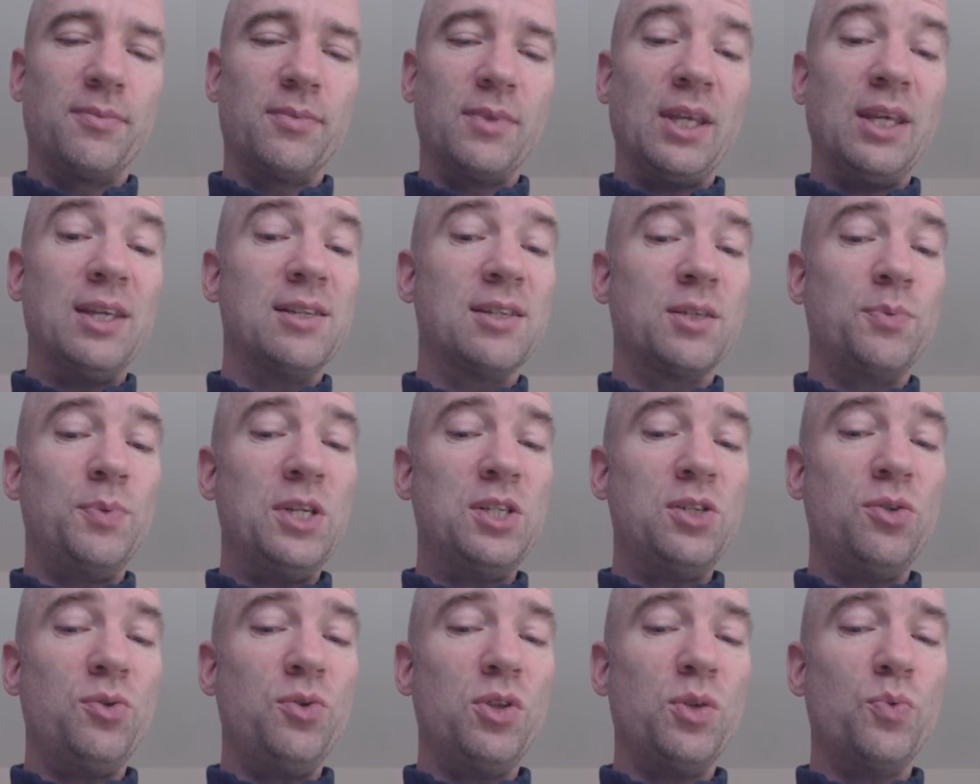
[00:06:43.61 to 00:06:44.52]
His sweet
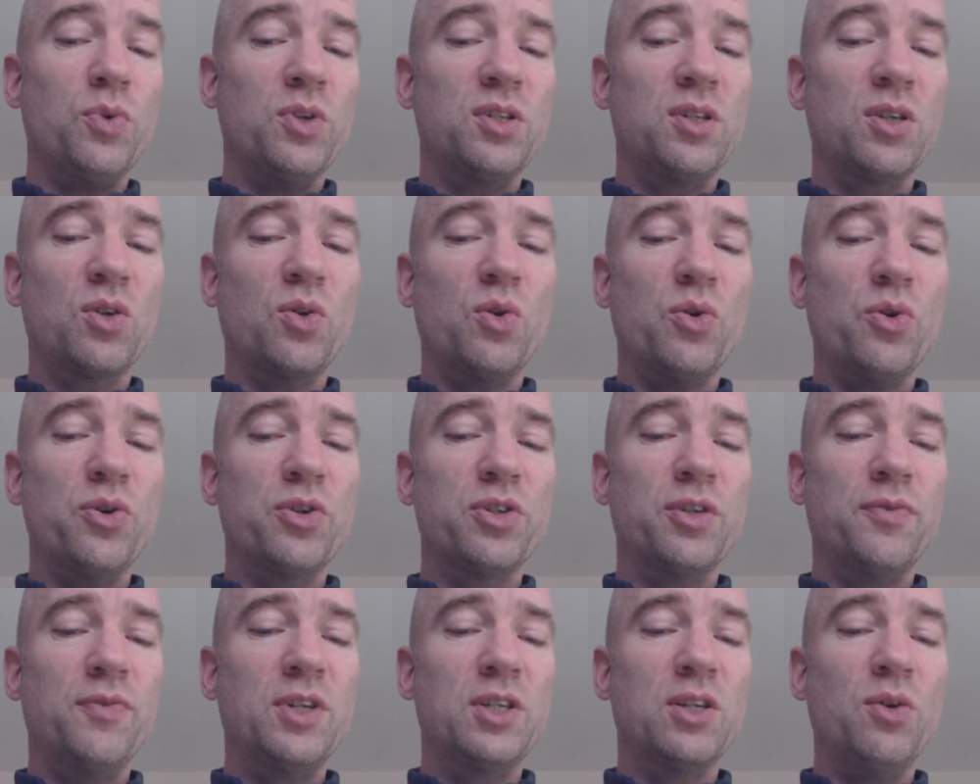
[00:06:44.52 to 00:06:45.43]
tooth was the cause
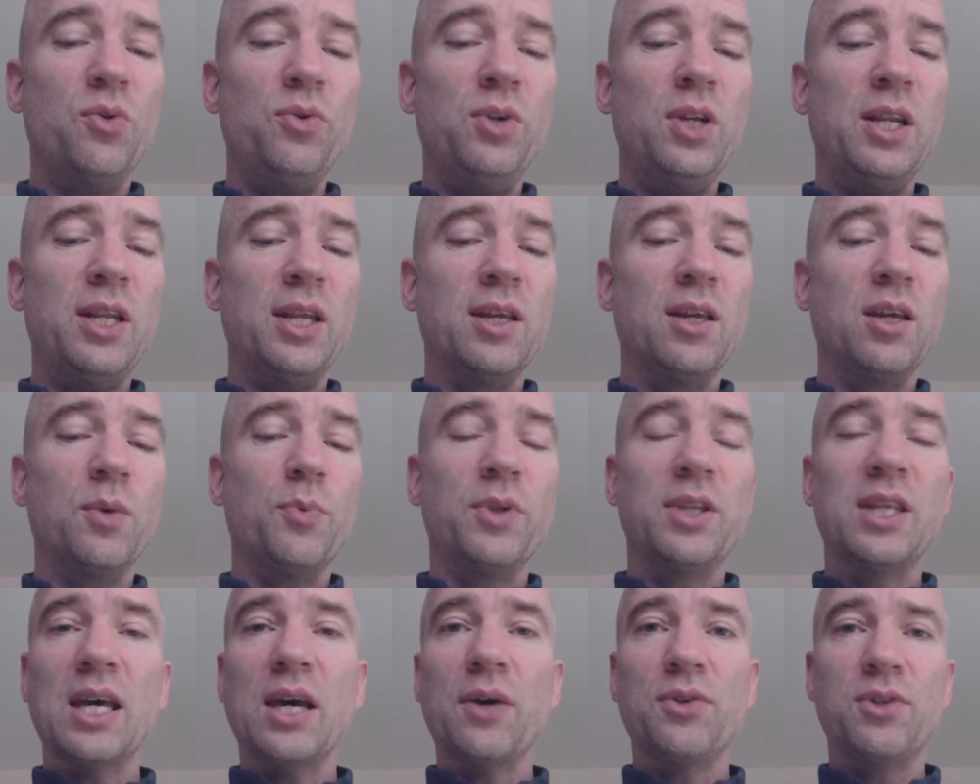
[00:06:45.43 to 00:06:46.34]
of his only link with
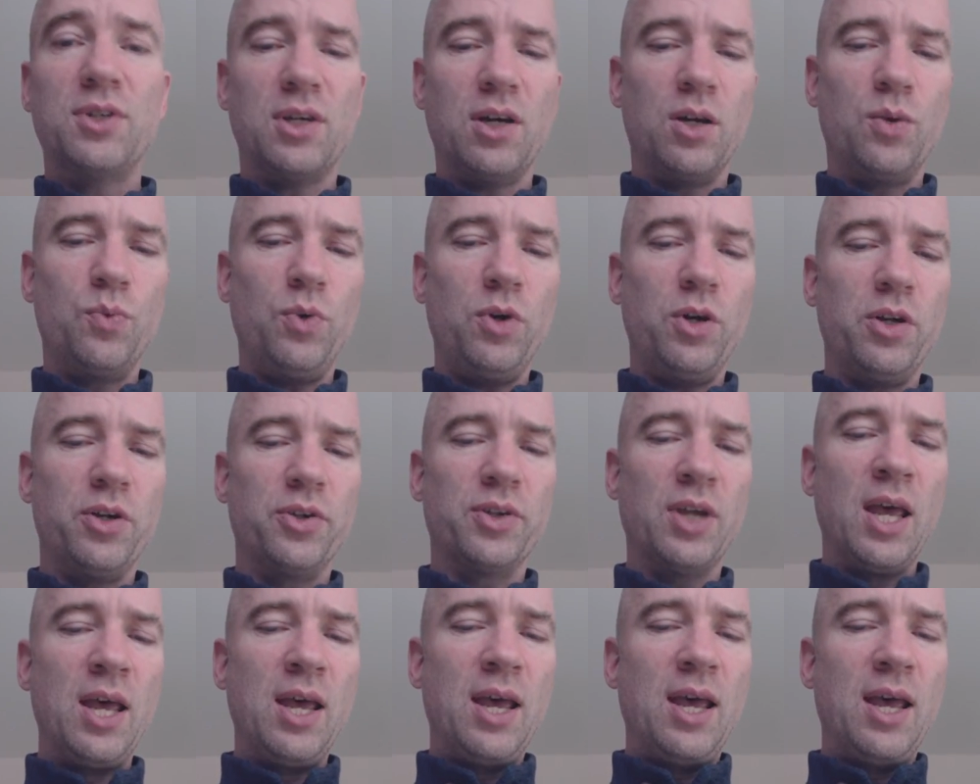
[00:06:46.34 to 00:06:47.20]
the outside world,